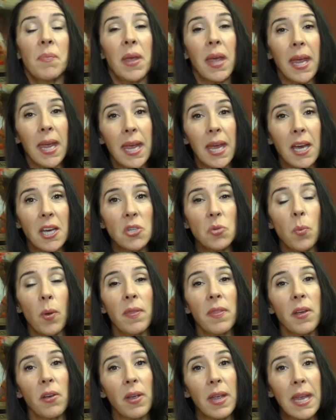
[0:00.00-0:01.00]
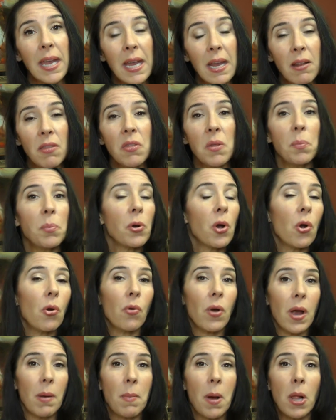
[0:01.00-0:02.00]
And when they're in the
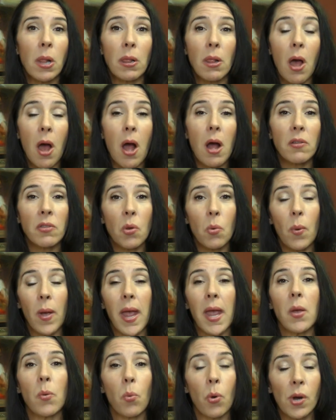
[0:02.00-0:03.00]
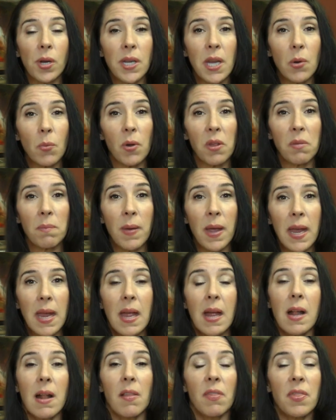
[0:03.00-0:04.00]
program along the way working with
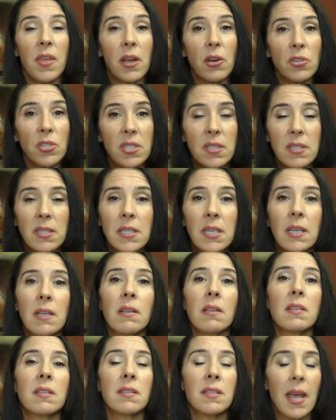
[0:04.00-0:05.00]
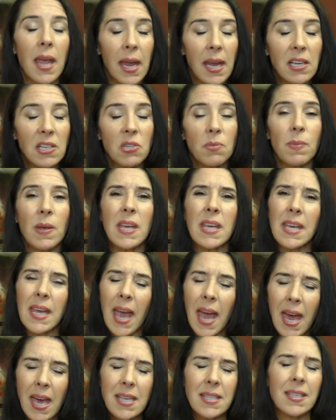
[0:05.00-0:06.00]
me, they're still saying to me,
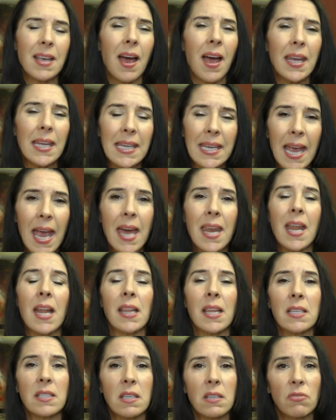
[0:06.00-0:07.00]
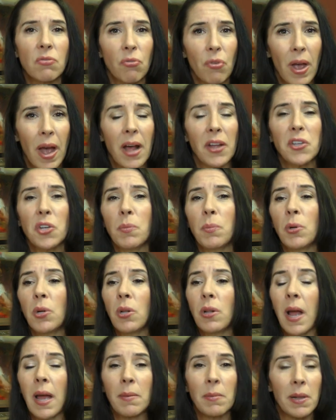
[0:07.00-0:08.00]
yes, I get it. This is
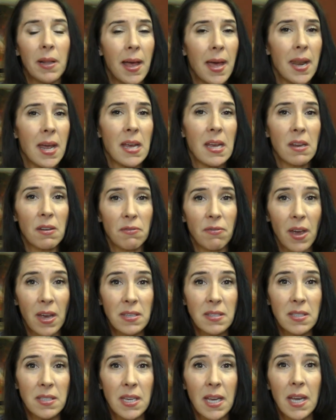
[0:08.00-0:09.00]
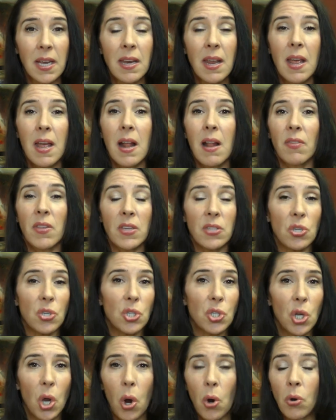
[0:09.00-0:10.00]
valuable. I'm glad I invested. This
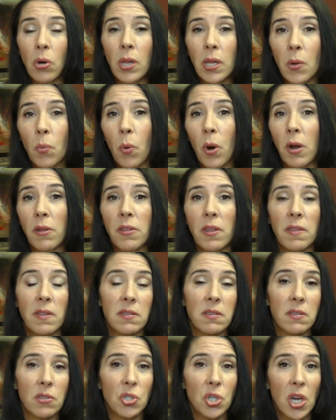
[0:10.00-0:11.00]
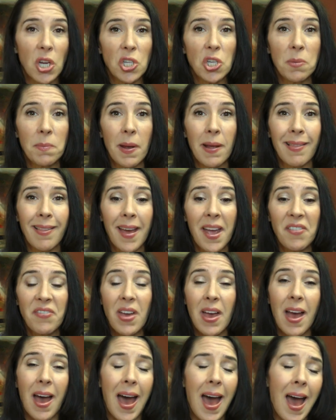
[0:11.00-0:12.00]
is totally worth it. This is changing my life.
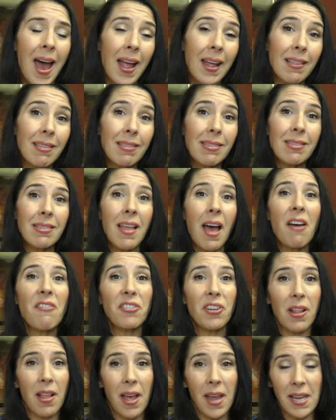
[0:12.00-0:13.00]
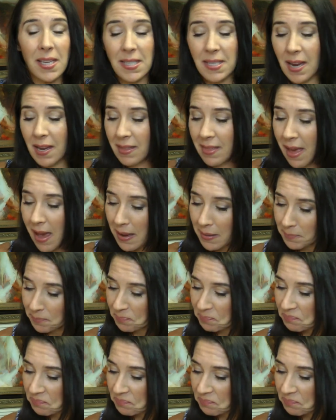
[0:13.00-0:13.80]
I love clients like that.